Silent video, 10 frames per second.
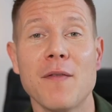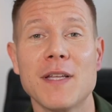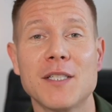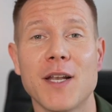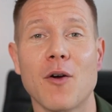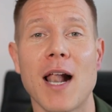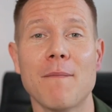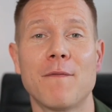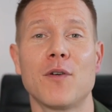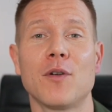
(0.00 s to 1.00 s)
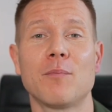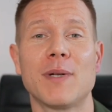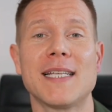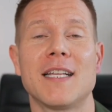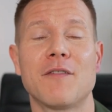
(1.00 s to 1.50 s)
found this video helpful,
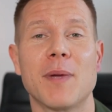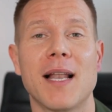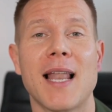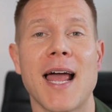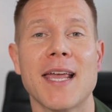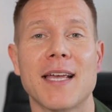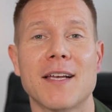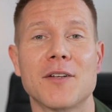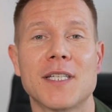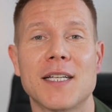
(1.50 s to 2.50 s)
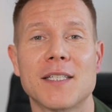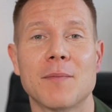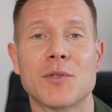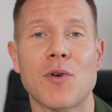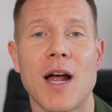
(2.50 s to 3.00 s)
please leave me a like and consider
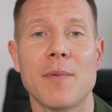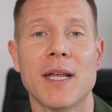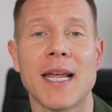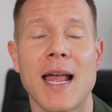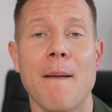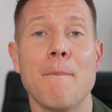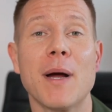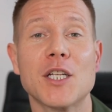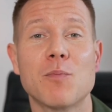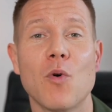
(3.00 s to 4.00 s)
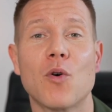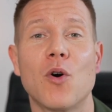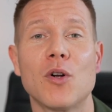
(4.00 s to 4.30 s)
subscribing. Much more